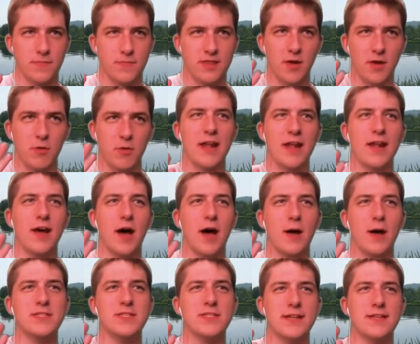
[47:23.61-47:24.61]
There are a lot of
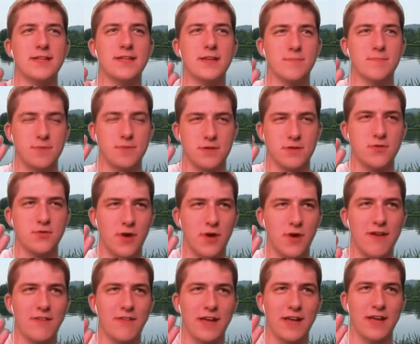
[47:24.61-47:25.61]
upside to, to
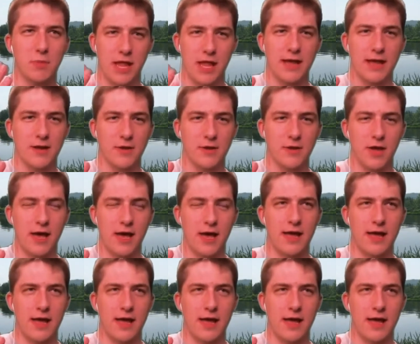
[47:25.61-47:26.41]
driving in a plane, okay?